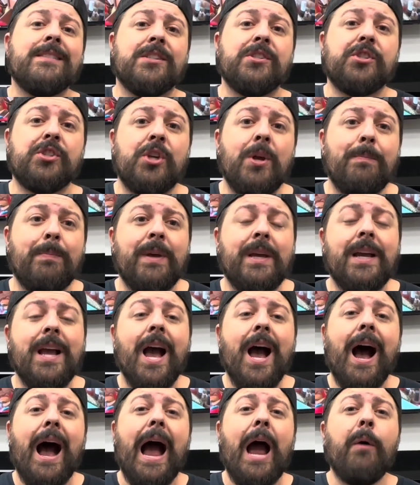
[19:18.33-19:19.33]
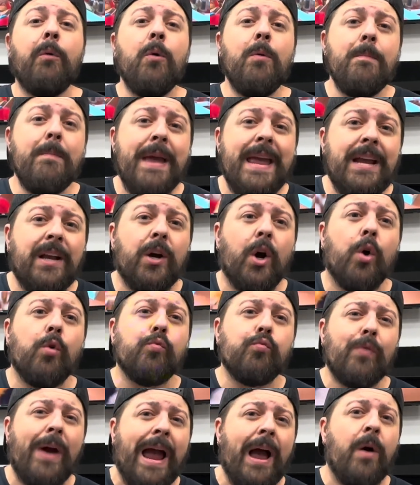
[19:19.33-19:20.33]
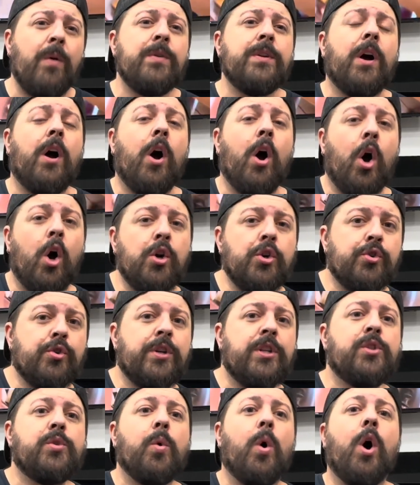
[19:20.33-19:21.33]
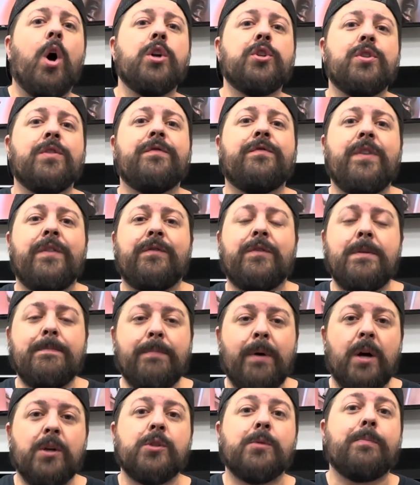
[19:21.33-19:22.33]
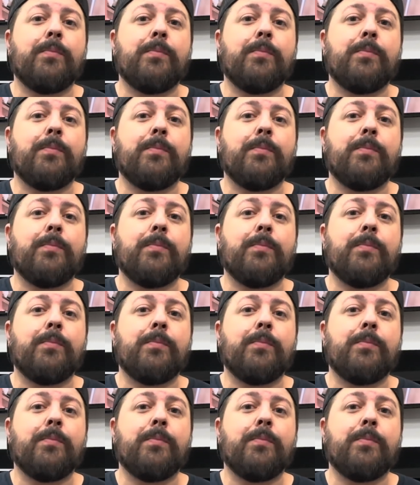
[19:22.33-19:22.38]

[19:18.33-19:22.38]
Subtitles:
and shipping, I will make around 100 to 150 bucks